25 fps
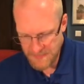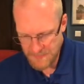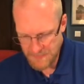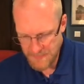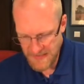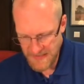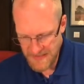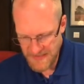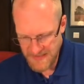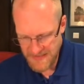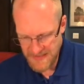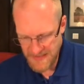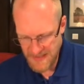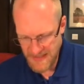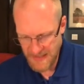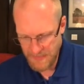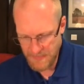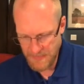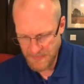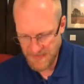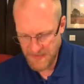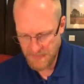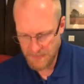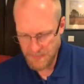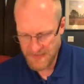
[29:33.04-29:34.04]
BC,
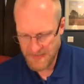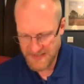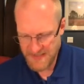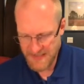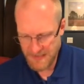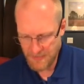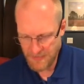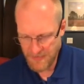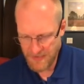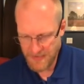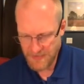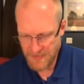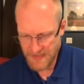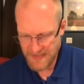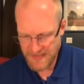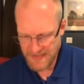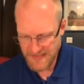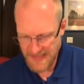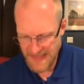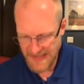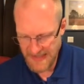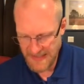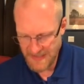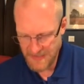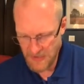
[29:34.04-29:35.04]
but the material
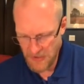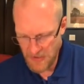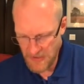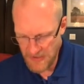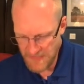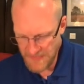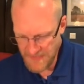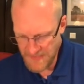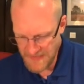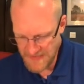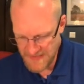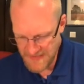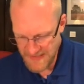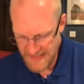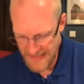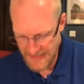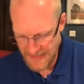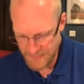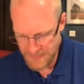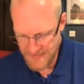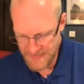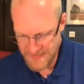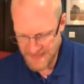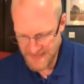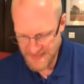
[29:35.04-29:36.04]
contained on these
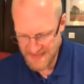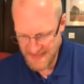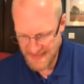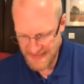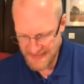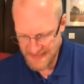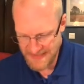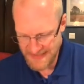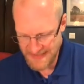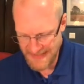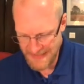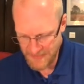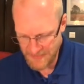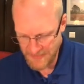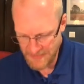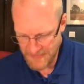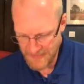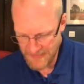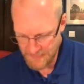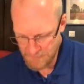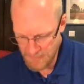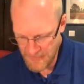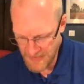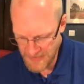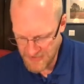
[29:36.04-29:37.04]
tablets is
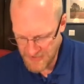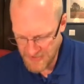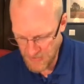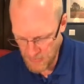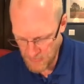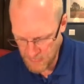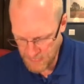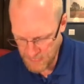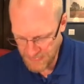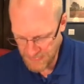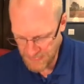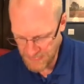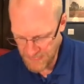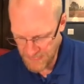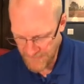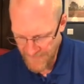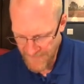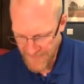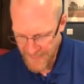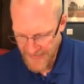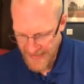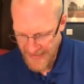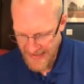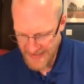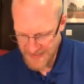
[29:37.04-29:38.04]
undoubtedly much older,
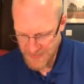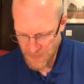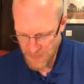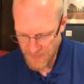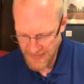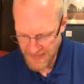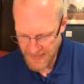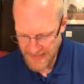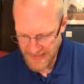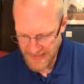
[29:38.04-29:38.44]
as we can